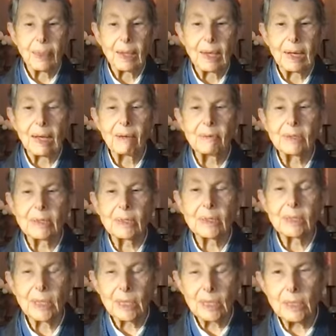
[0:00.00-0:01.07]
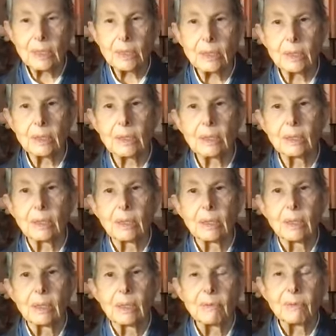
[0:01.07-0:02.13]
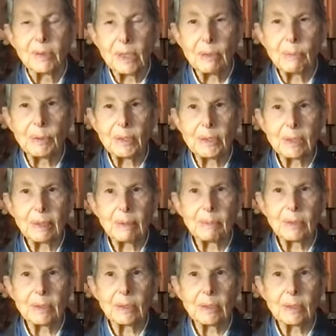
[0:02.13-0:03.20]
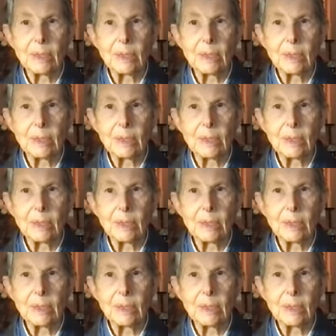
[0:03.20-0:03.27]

And having studied the Vinaya precepts,